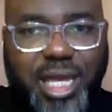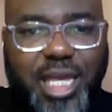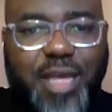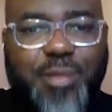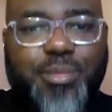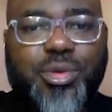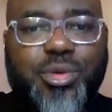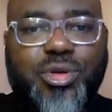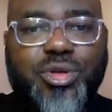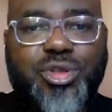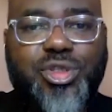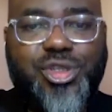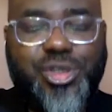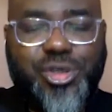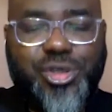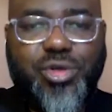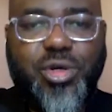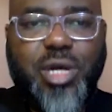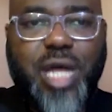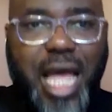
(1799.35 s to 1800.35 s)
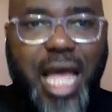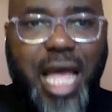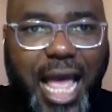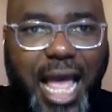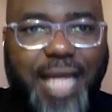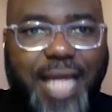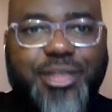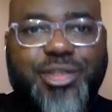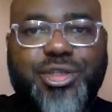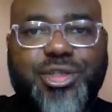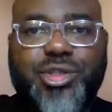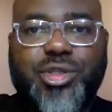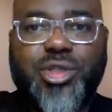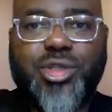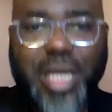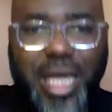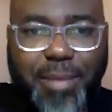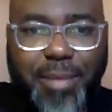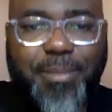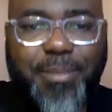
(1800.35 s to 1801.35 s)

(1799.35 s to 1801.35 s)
be able to handle